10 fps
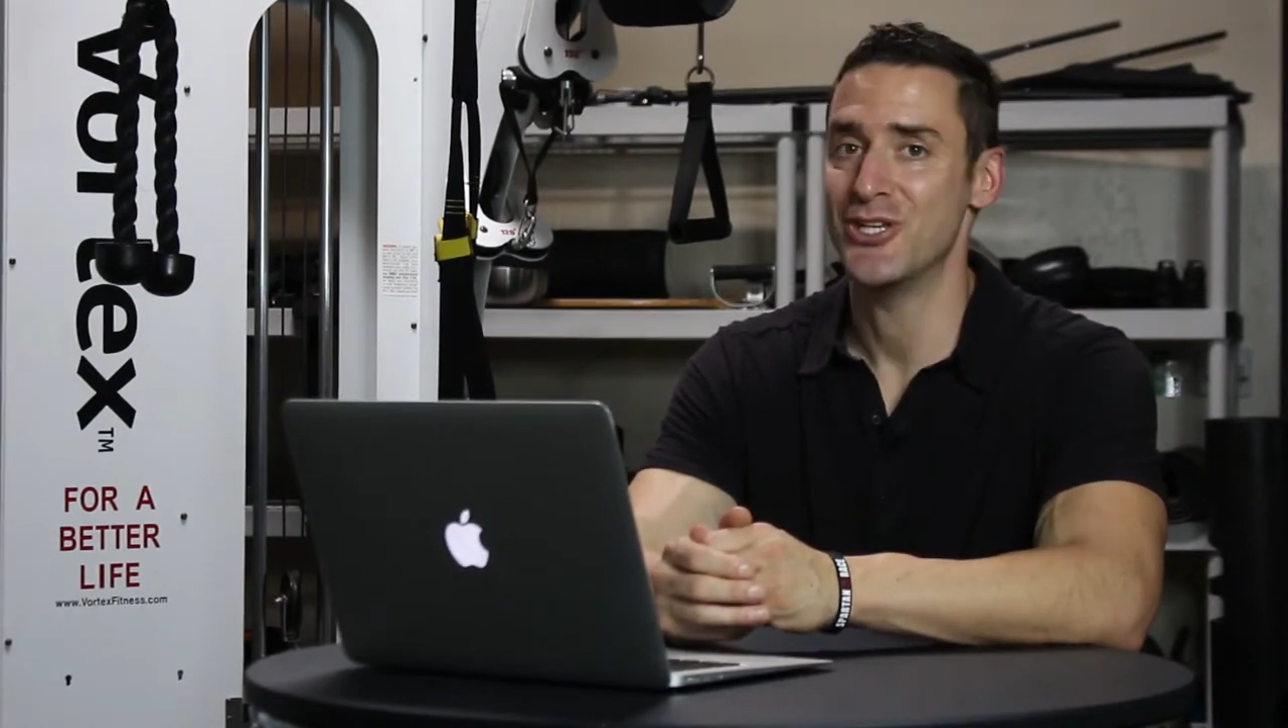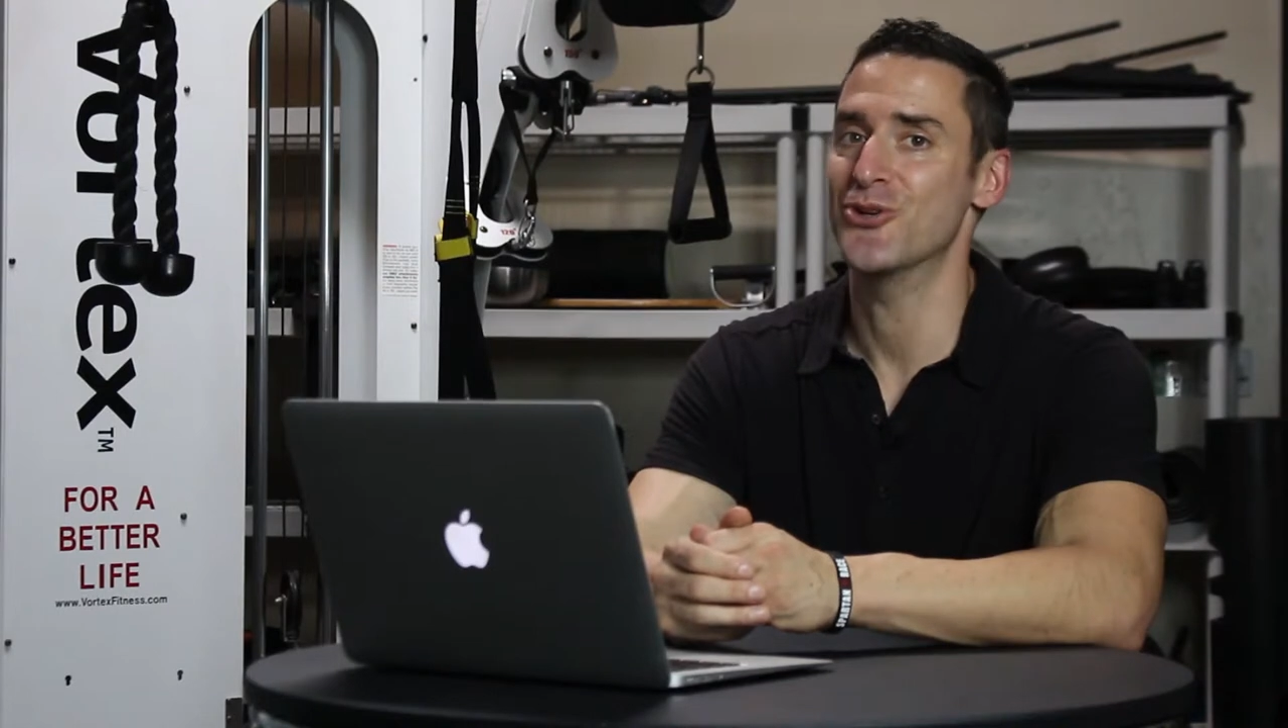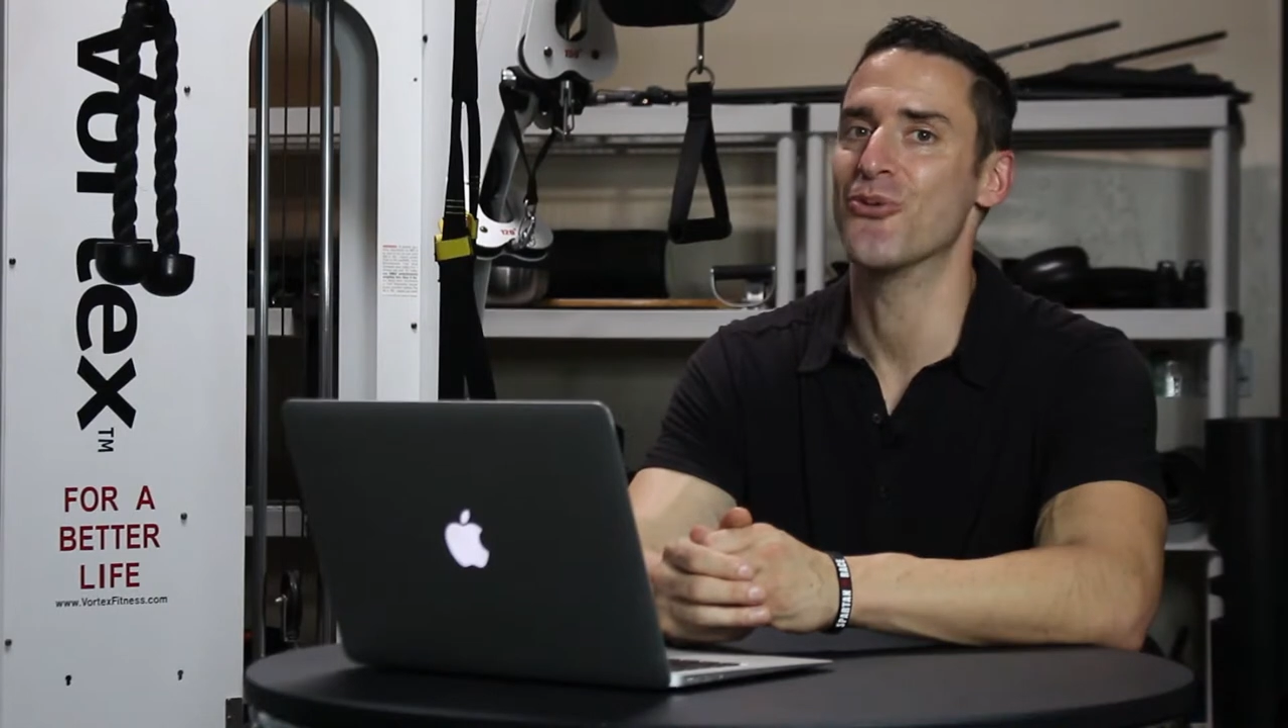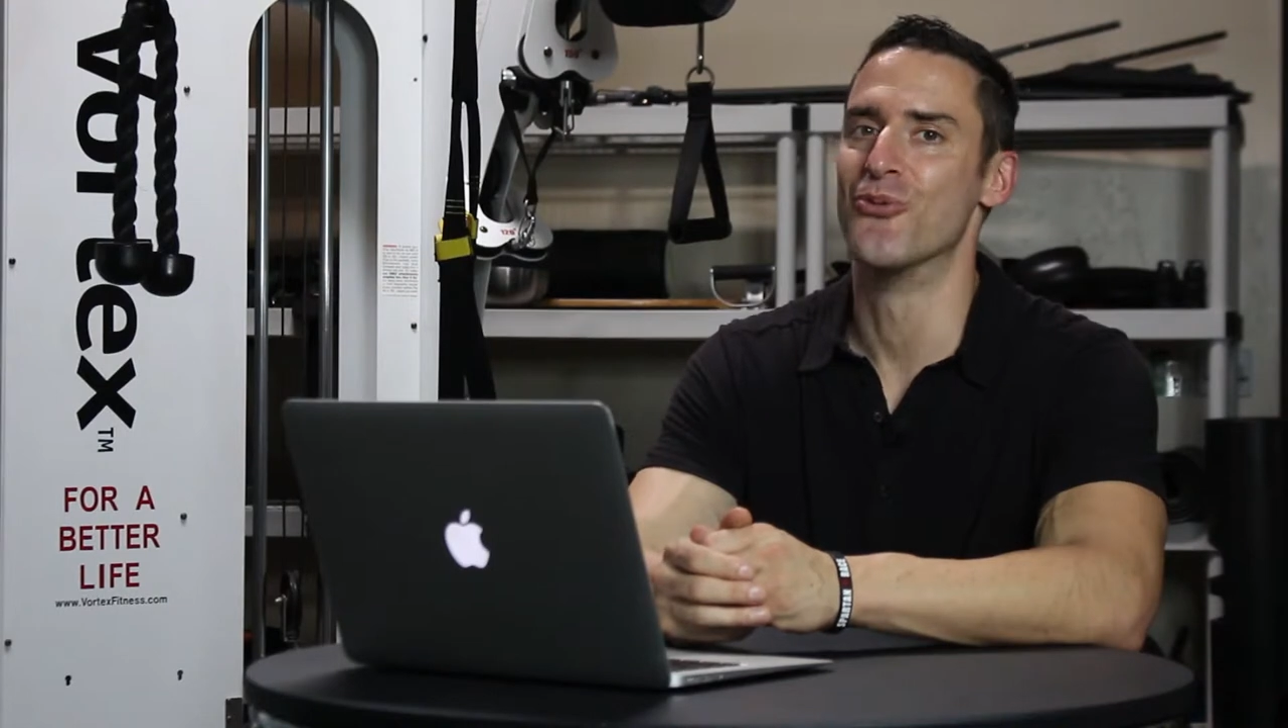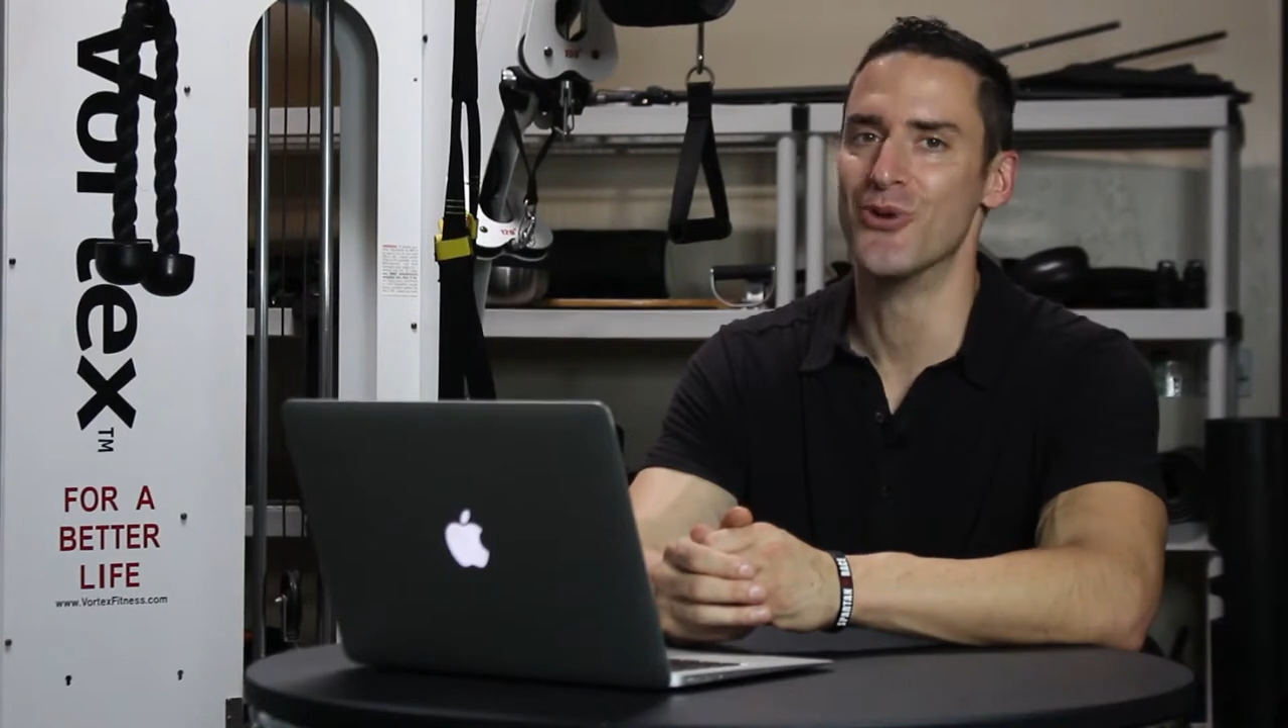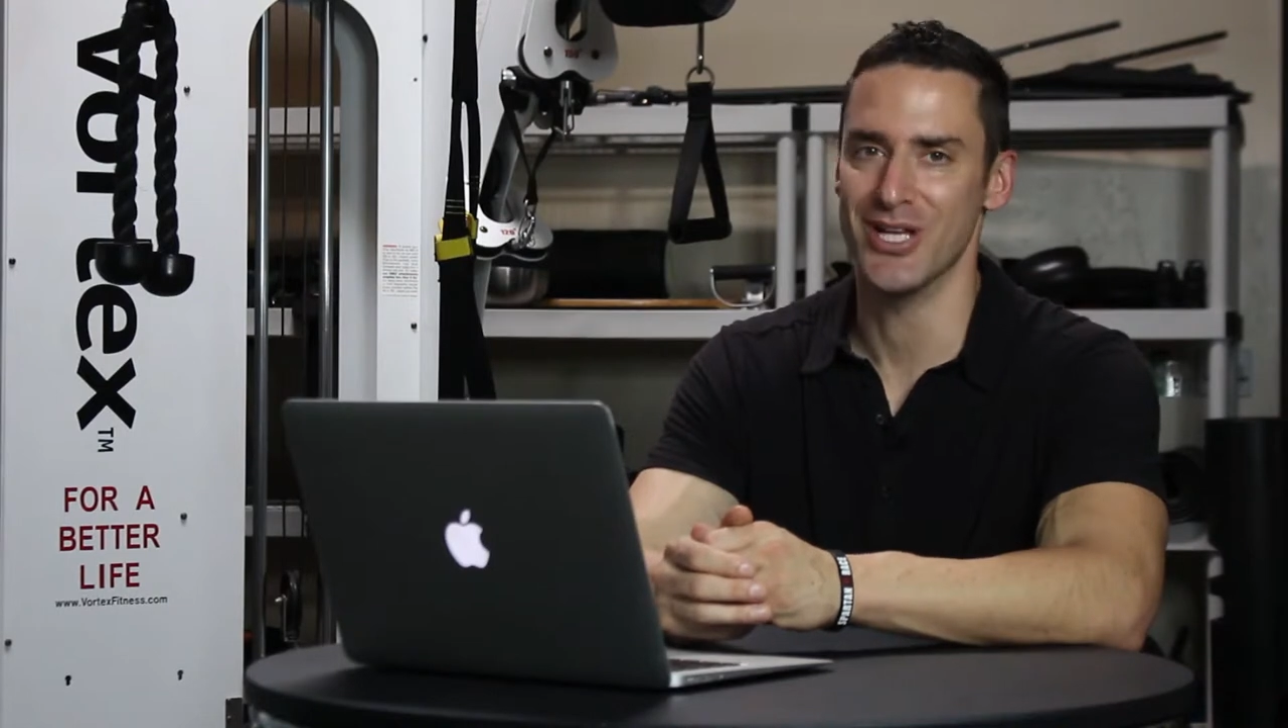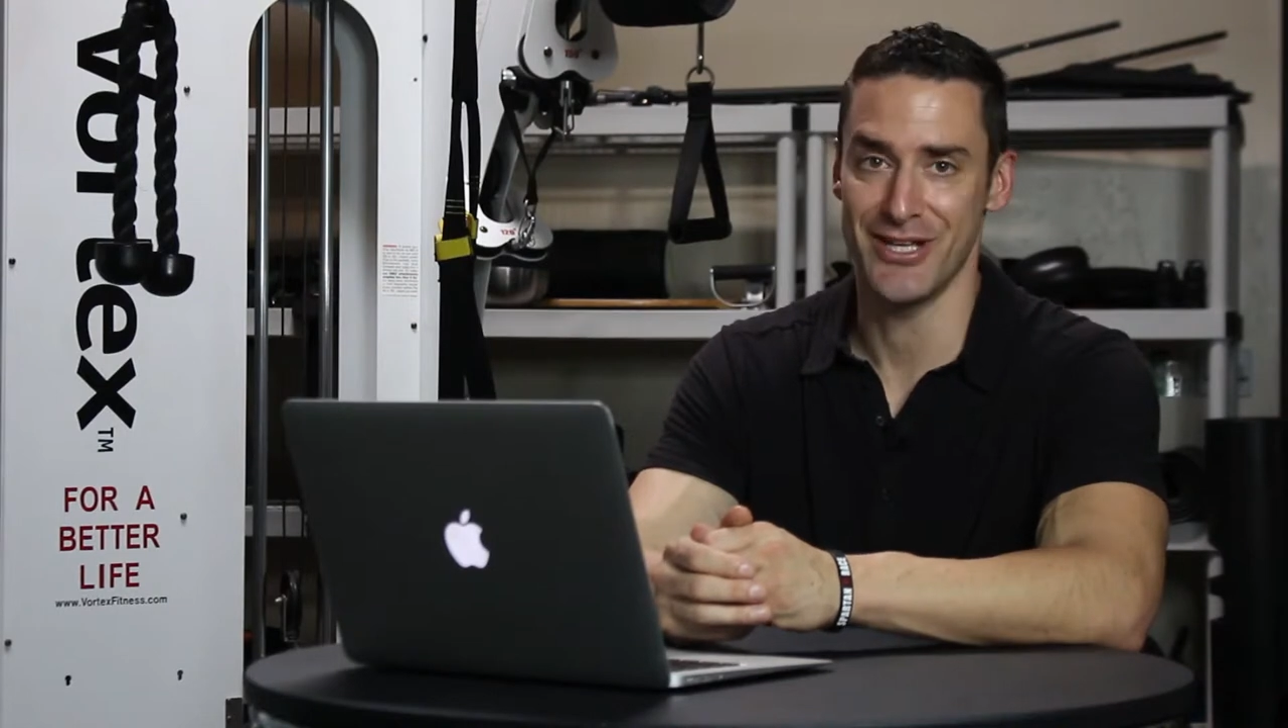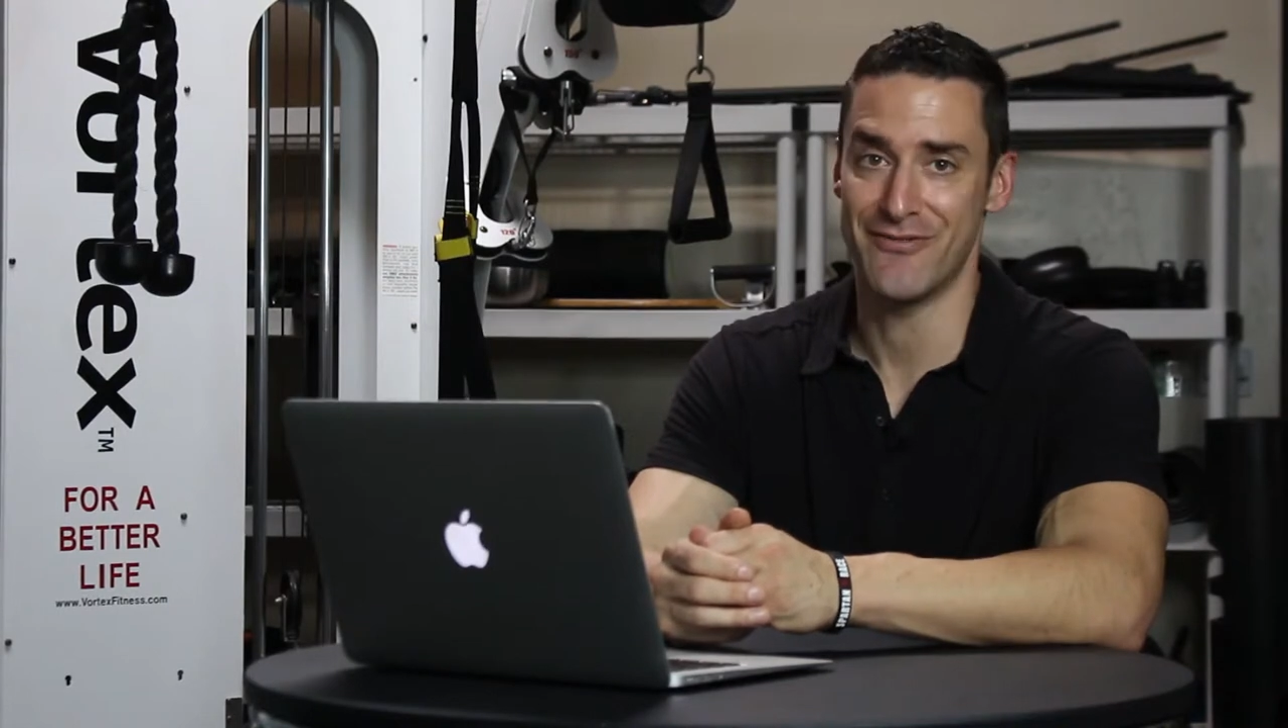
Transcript: you really